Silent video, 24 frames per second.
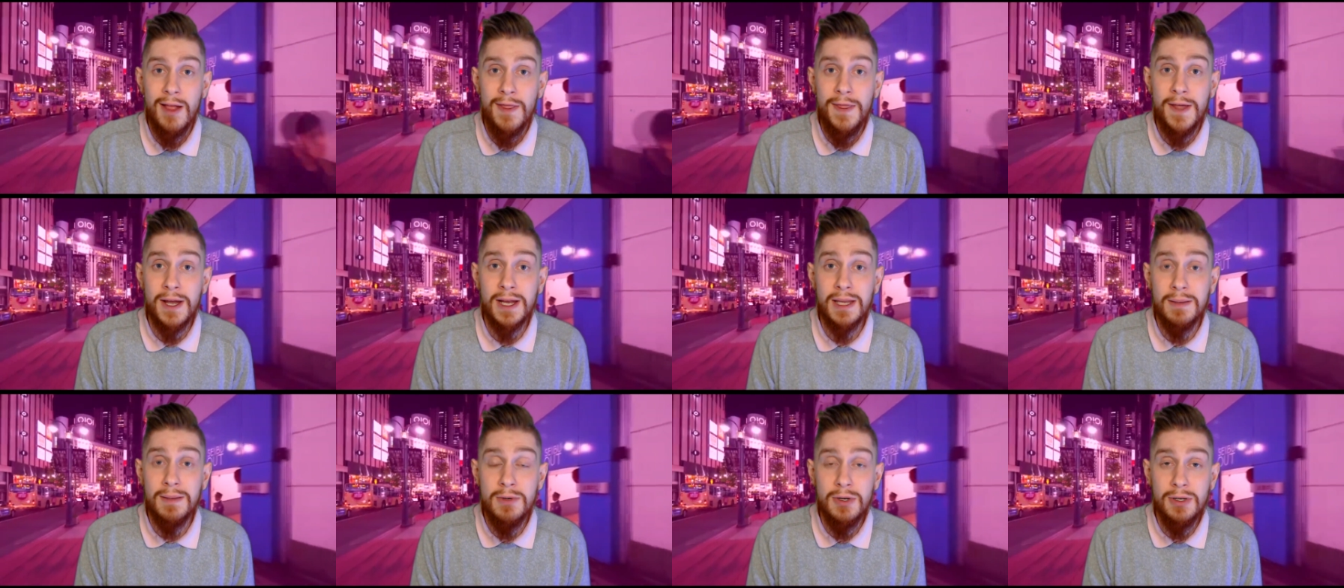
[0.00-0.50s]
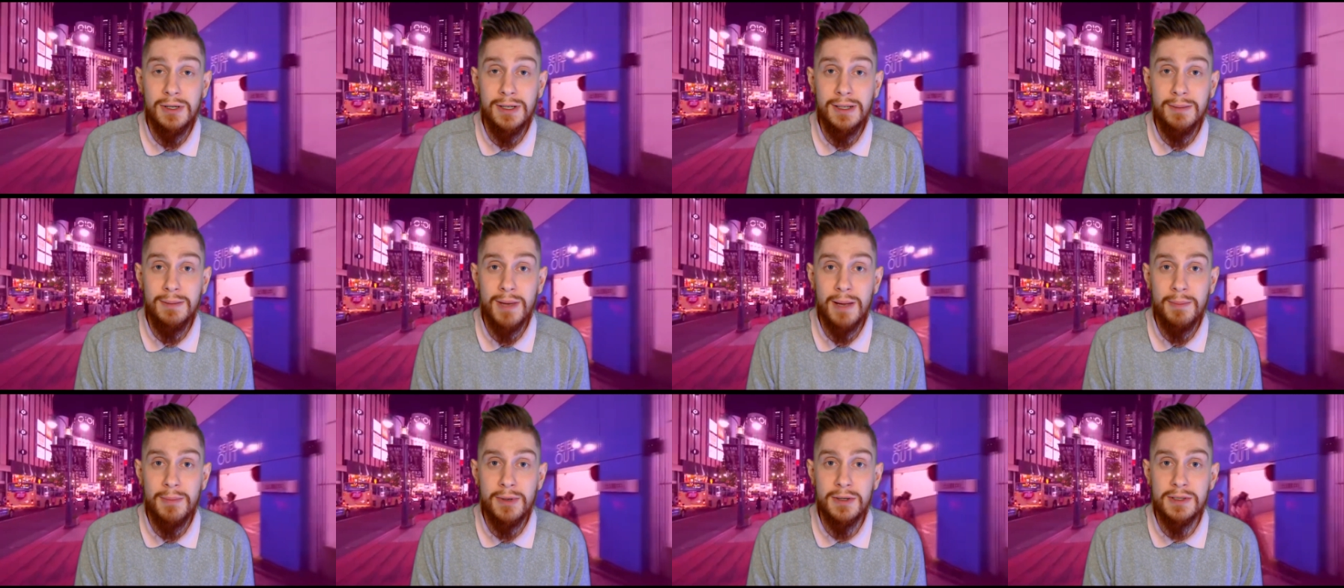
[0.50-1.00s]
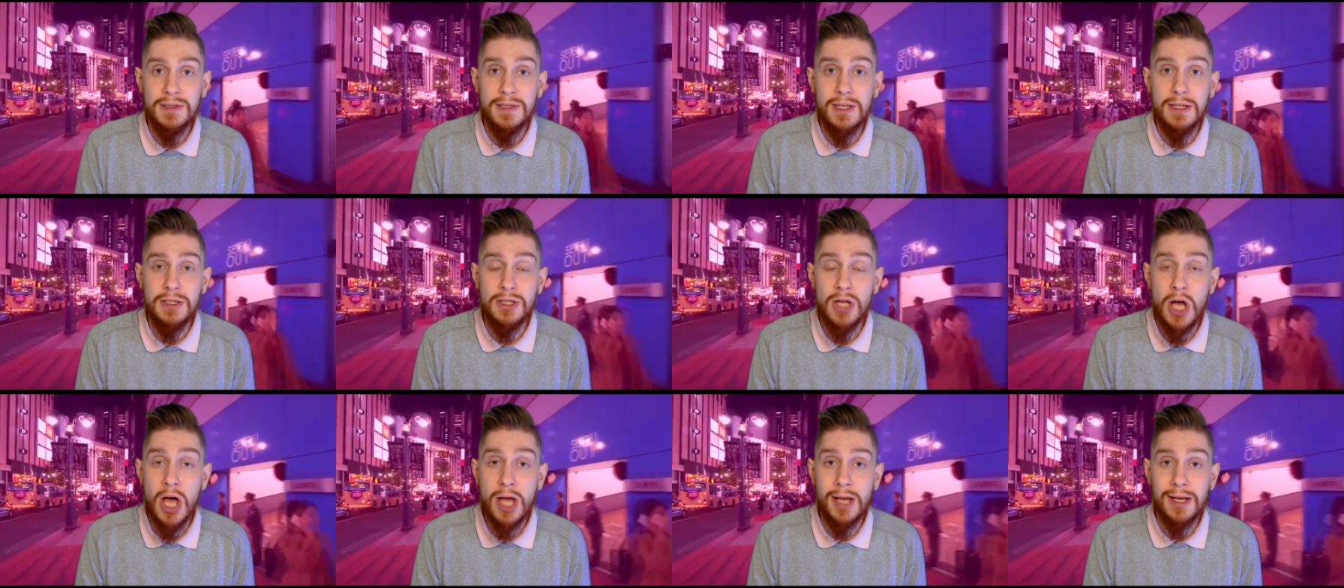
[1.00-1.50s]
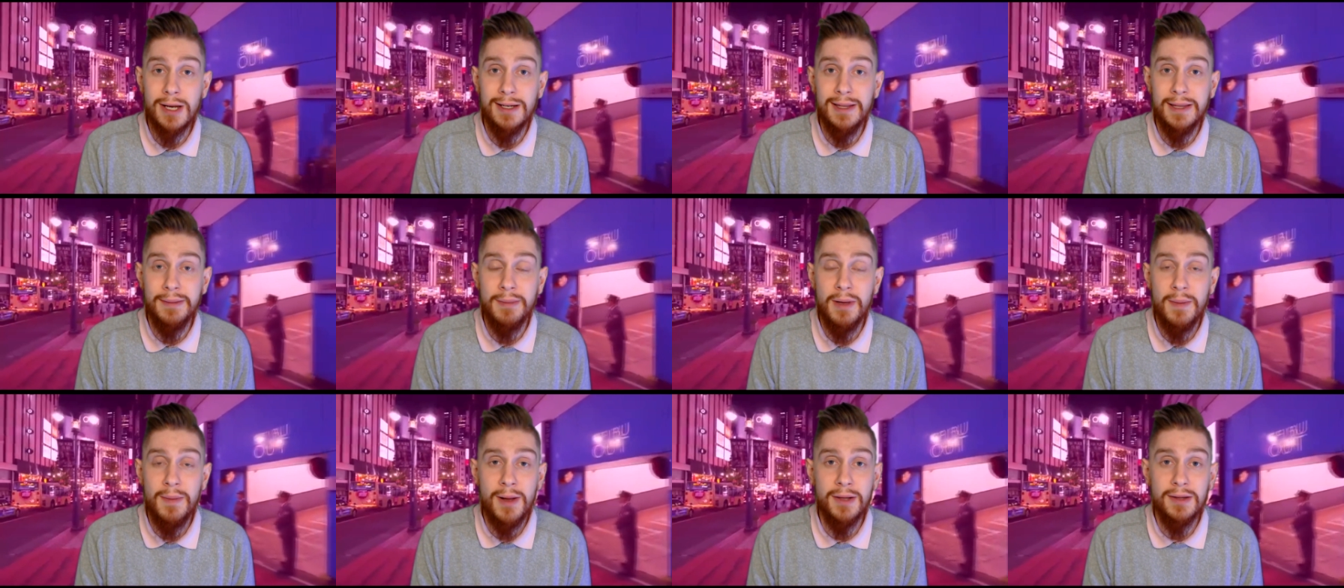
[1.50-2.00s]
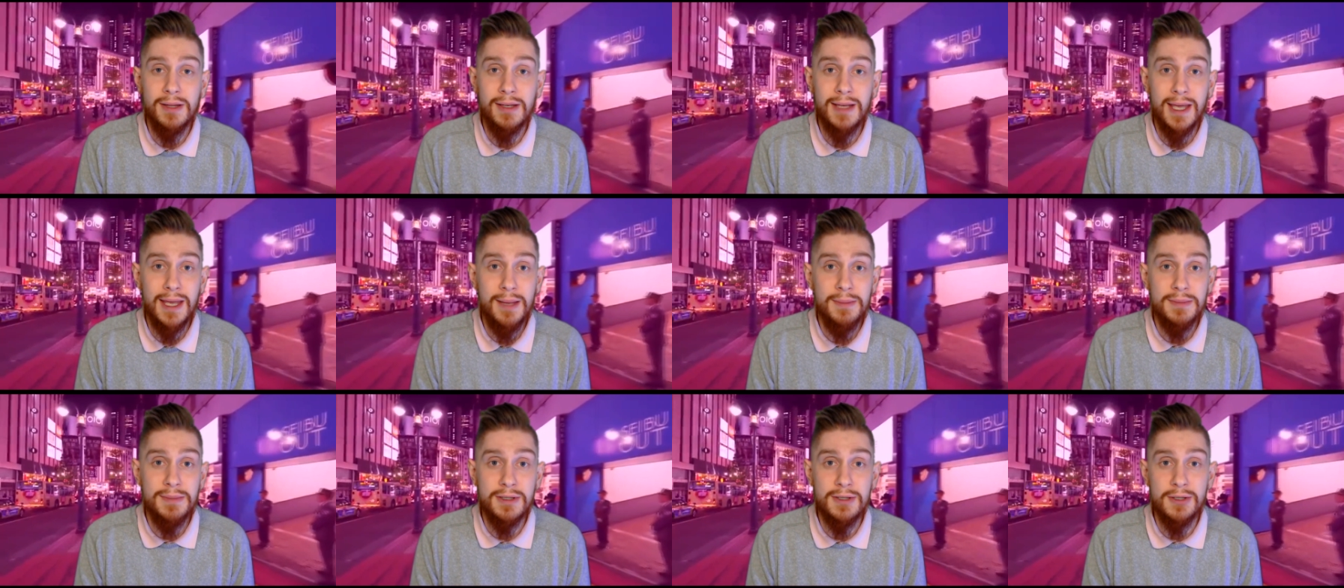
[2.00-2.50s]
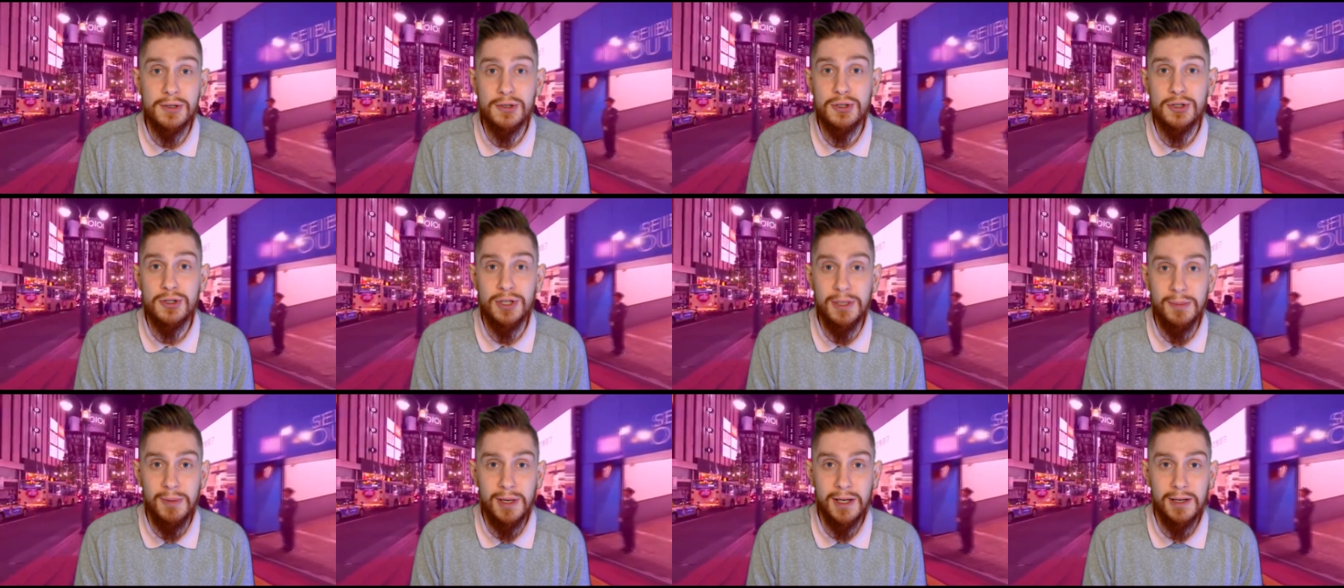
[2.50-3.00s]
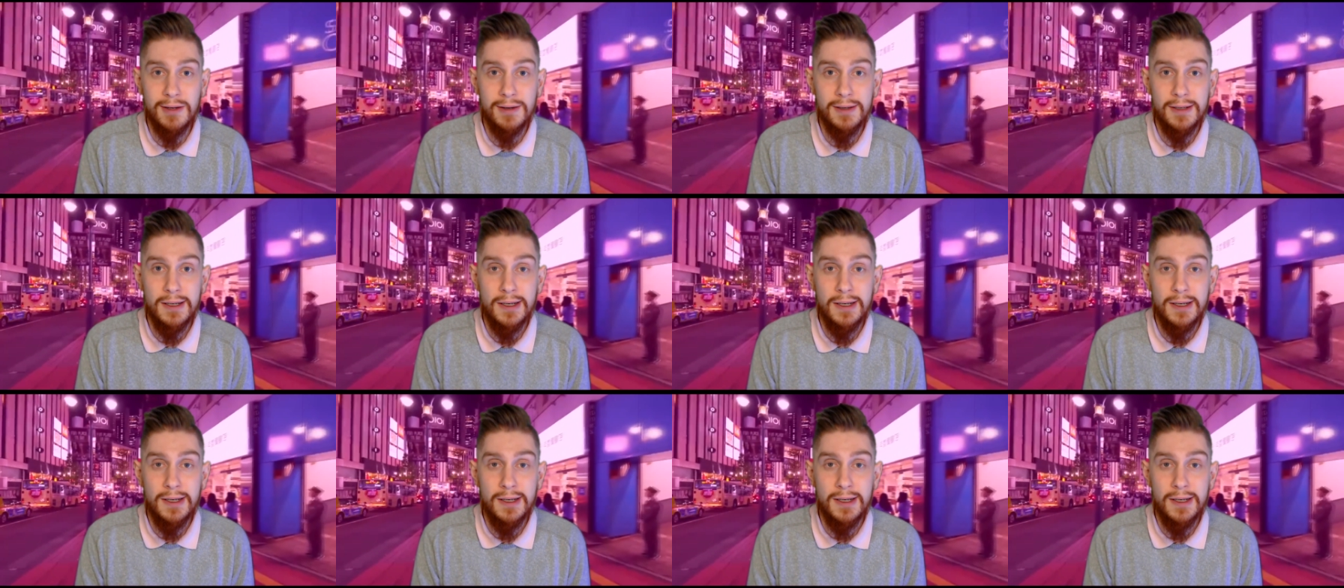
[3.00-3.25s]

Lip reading: their community members, and talking to them about the games that they're streaming.